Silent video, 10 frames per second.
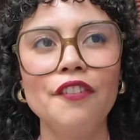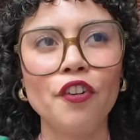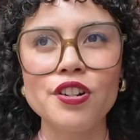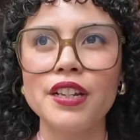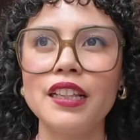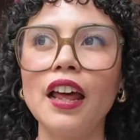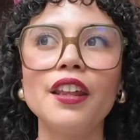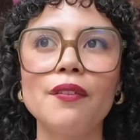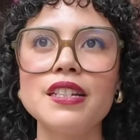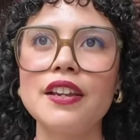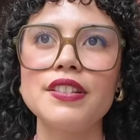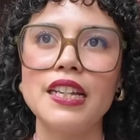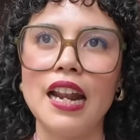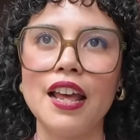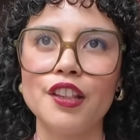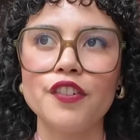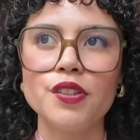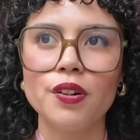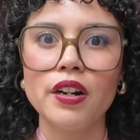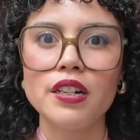Unfortunately, a lot of the ones I've seen at thrift
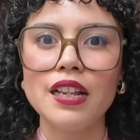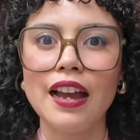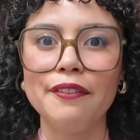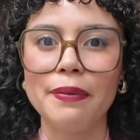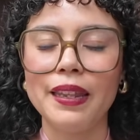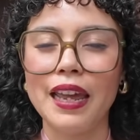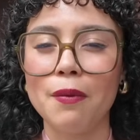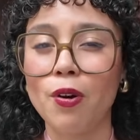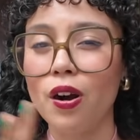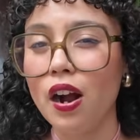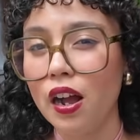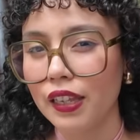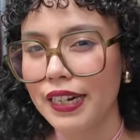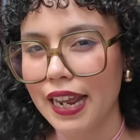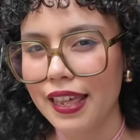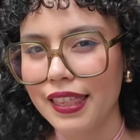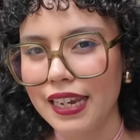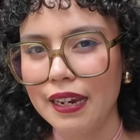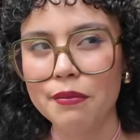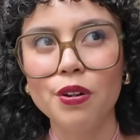stores have been like more holiday
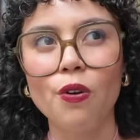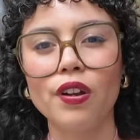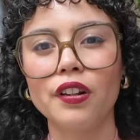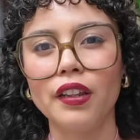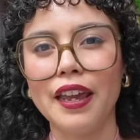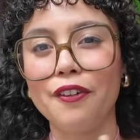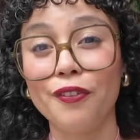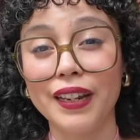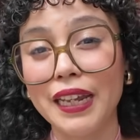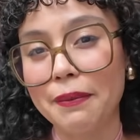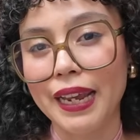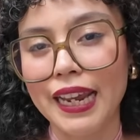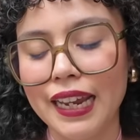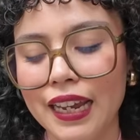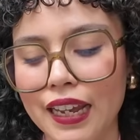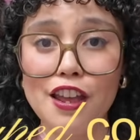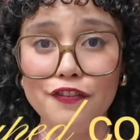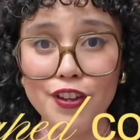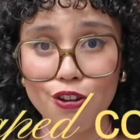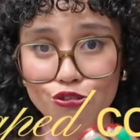themed or they're like really big, but I
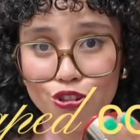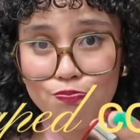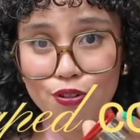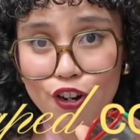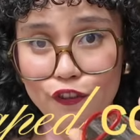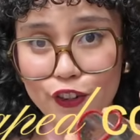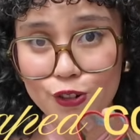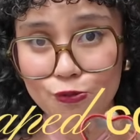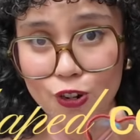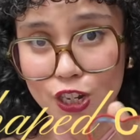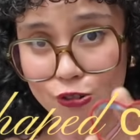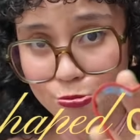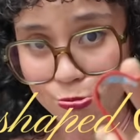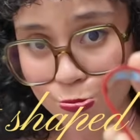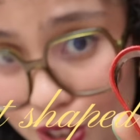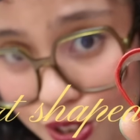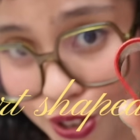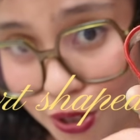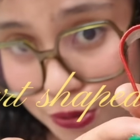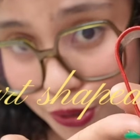found the perfect one. This
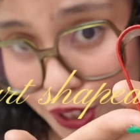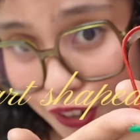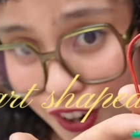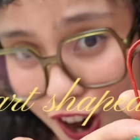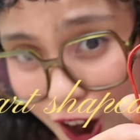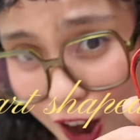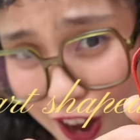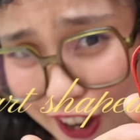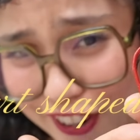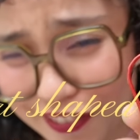cute little heart.